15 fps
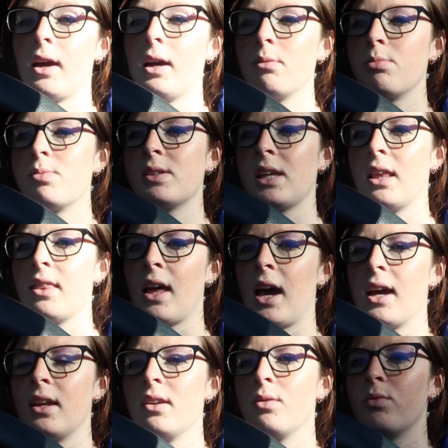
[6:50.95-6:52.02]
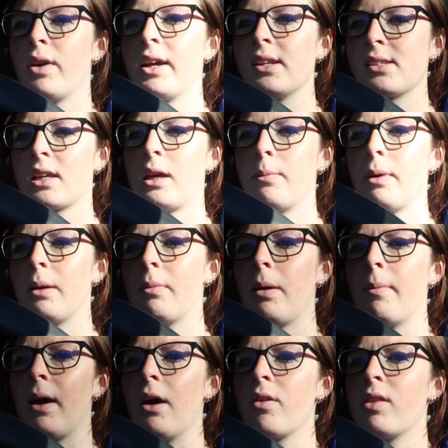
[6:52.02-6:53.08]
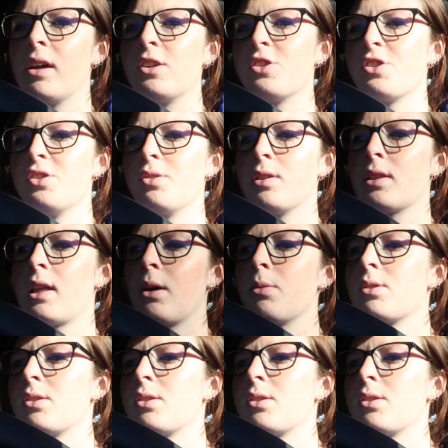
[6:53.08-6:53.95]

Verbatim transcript: I said that and right as it came out of my mouth, I just knew that that